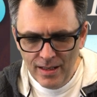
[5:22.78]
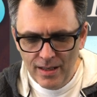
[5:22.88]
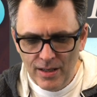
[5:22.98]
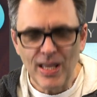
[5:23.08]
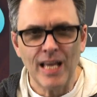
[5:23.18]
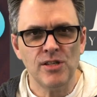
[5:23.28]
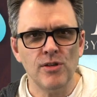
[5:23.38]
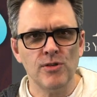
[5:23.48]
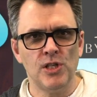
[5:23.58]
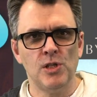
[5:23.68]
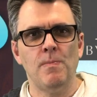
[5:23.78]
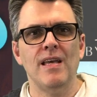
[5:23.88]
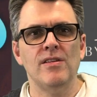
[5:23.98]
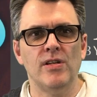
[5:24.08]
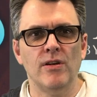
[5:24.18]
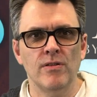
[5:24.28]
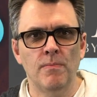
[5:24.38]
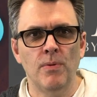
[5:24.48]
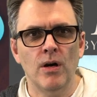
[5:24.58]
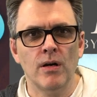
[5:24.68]
Okay, so there's a space here in the
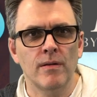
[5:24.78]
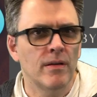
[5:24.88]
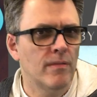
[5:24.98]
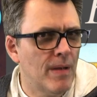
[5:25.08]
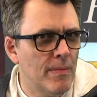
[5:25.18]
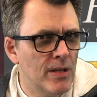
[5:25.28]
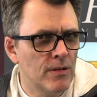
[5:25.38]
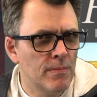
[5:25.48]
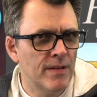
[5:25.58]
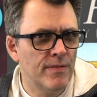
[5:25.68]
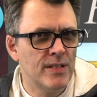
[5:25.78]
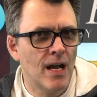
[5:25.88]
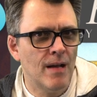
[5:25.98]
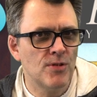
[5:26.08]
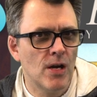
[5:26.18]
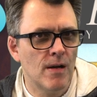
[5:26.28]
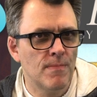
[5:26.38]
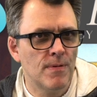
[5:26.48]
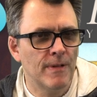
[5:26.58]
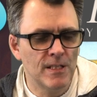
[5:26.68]
book, maybe a little bit of a time jump.
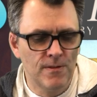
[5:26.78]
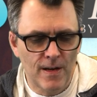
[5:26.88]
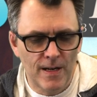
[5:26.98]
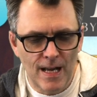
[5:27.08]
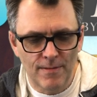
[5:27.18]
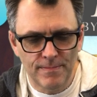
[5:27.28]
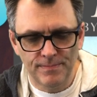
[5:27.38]
Let's find out.